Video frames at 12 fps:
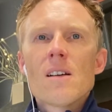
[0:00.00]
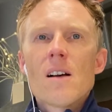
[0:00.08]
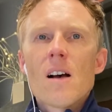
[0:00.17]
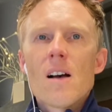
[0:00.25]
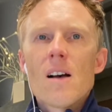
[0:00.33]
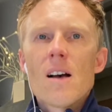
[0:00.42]

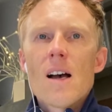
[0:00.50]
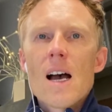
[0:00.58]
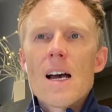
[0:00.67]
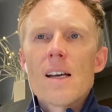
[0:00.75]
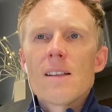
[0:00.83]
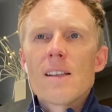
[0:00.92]

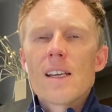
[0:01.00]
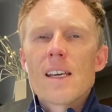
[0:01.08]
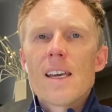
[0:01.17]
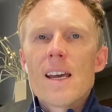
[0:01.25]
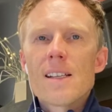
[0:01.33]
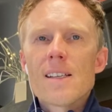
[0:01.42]
And the
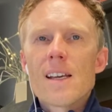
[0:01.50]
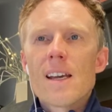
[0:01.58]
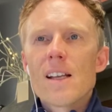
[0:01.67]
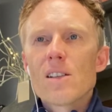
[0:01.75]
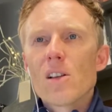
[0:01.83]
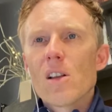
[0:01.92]
gating
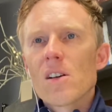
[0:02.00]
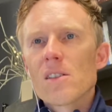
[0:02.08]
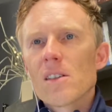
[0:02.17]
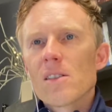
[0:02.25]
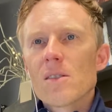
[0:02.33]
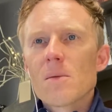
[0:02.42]
interlock
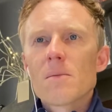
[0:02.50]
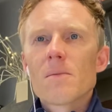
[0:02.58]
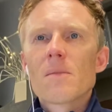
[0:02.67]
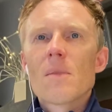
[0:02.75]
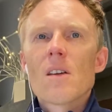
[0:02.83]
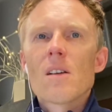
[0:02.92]
system
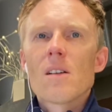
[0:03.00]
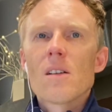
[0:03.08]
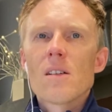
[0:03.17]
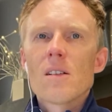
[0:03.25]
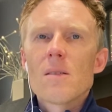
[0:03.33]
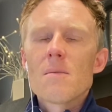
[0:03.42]

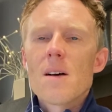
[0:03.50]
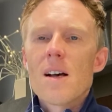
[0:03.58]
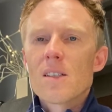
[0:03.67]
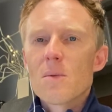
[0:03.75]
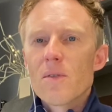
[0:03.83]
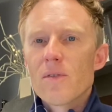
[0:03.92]
has
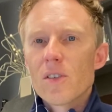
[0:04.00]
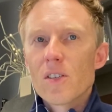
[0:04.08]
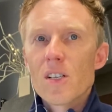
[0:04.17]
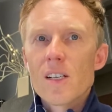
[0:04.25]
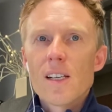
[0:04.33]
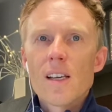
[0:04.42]
to be
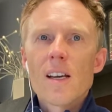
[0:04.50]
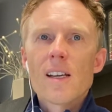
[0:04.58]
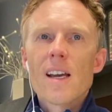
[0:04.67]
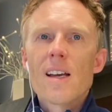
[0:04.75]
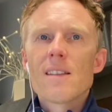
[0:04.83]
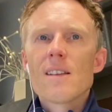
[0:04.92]
functioning.
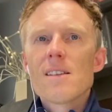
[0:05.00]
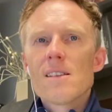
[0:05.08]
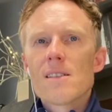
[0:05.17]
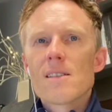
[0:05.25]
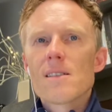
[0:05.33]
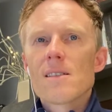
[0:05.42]
Again, this
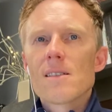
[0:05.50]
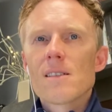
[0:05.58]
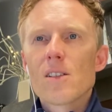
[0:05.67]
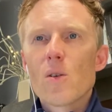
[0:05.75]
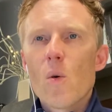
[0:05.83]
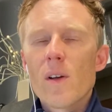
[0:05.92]
is
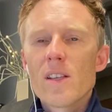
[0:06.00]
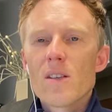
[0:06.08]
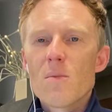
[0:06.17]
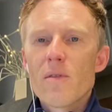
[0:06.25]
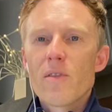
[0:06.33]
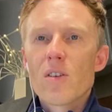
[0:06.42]
going to
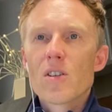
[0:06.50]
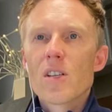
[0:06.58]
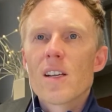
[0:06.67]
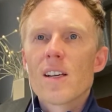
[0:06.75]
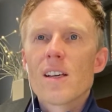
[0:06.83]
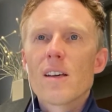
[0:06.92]
be
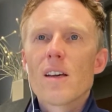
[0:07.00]
functioning